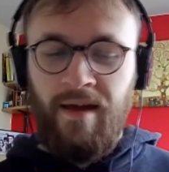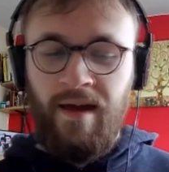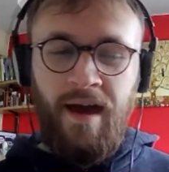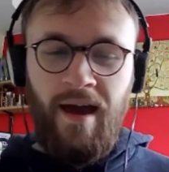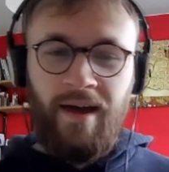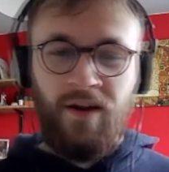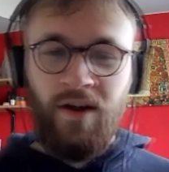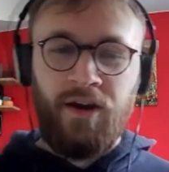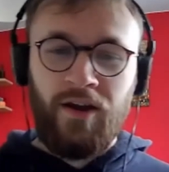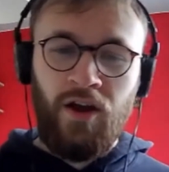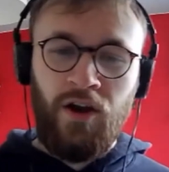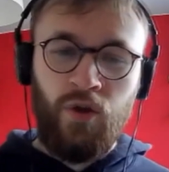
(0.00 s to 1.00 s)
and I like
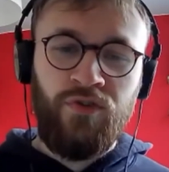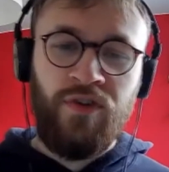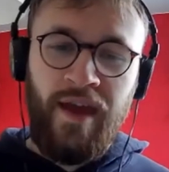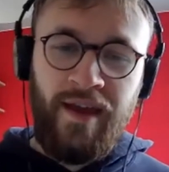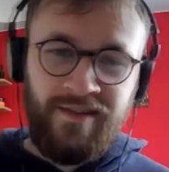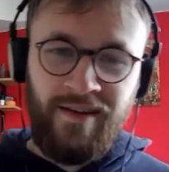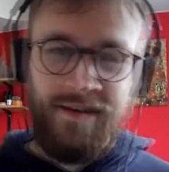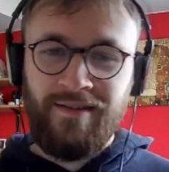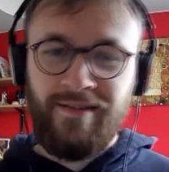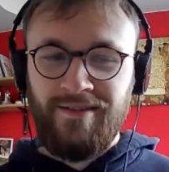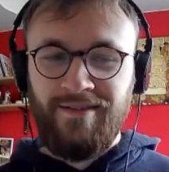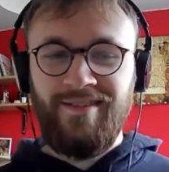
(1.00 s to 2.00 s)
hallucinated
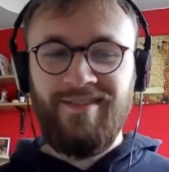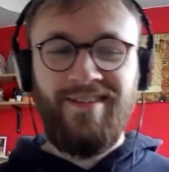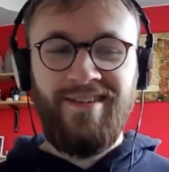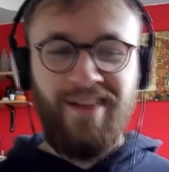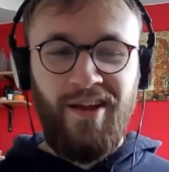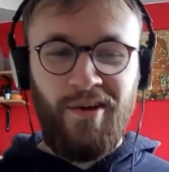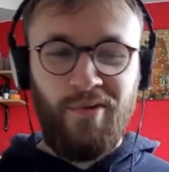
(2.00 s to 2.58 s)
like